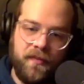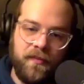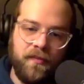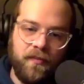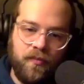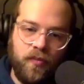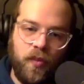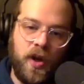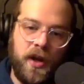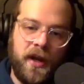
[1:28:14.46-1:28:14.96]

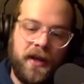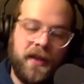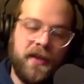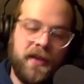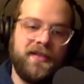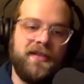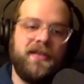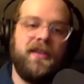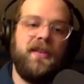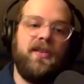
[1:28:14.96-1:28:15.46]
what I
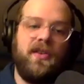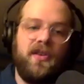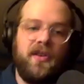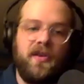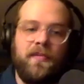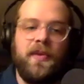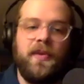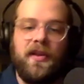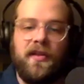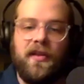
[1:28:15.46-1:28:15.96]
consider to
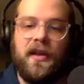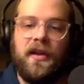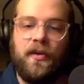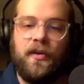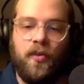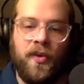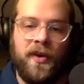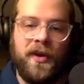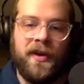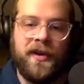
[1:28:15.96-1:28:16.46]
be like
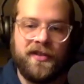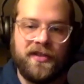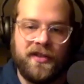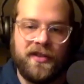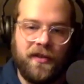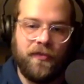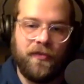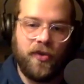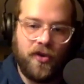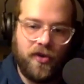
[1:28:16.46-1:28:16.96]

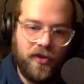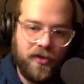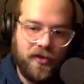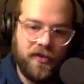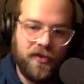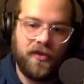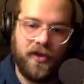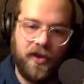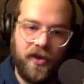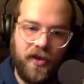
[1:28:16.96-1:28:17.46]
reasonable
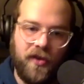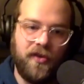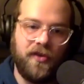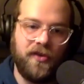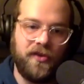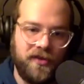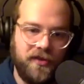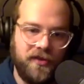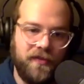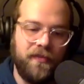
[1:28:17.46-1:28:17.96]

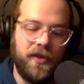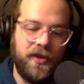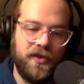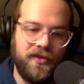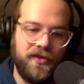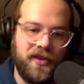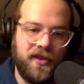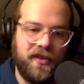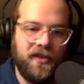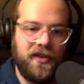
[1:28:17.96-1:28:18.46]
goal
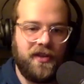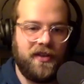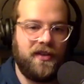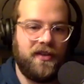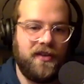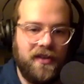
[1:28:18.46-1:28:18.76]
musically.